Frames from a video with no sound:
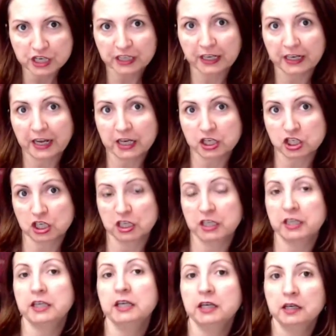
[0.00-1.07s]
it can
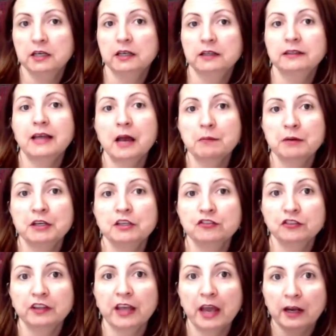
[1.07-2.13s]
actually
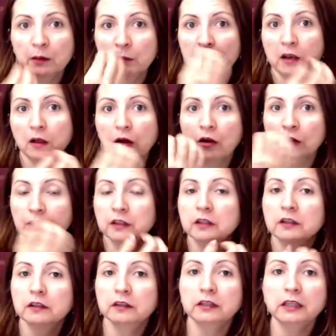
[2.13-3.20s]
damage the enamel on
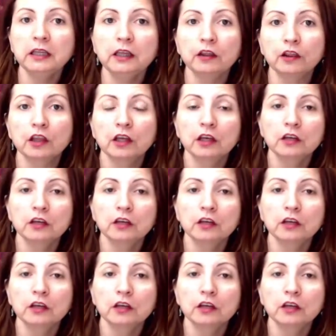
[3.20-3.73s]
the teeth.